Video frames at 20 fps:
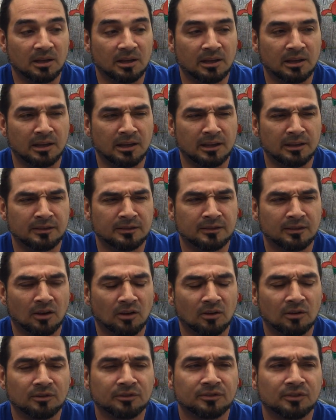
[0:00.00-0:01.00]
and
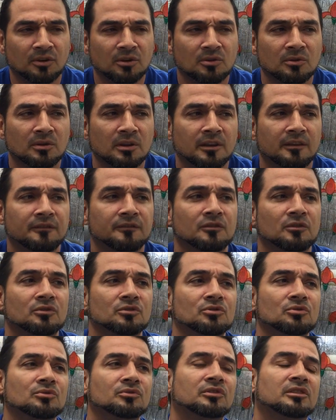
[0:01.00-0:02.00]
also if
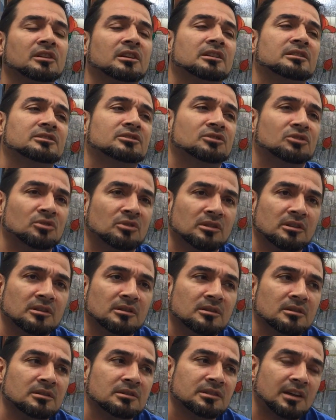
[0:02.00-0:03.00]
you're using a
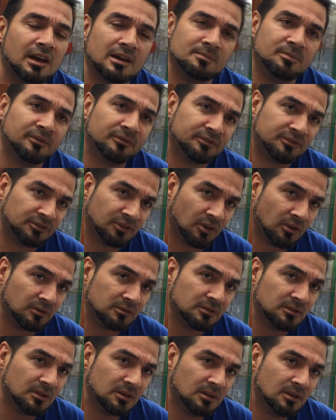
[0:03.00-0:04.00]
certain type of
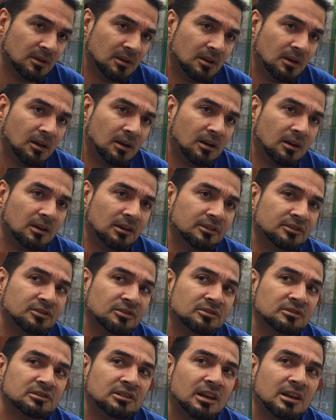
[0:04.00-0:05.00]
salt. There's
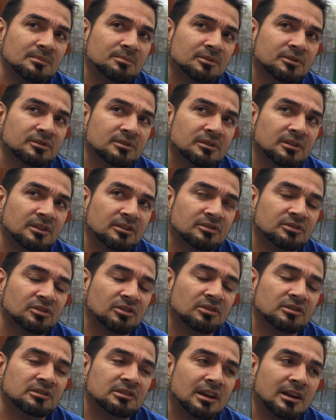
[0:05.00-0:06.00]

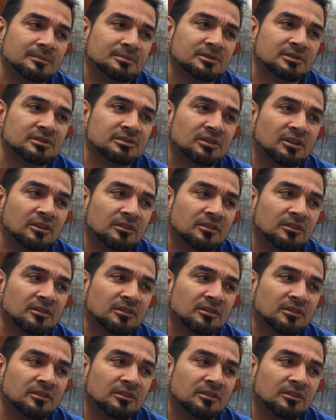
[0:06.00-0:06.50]
certain types of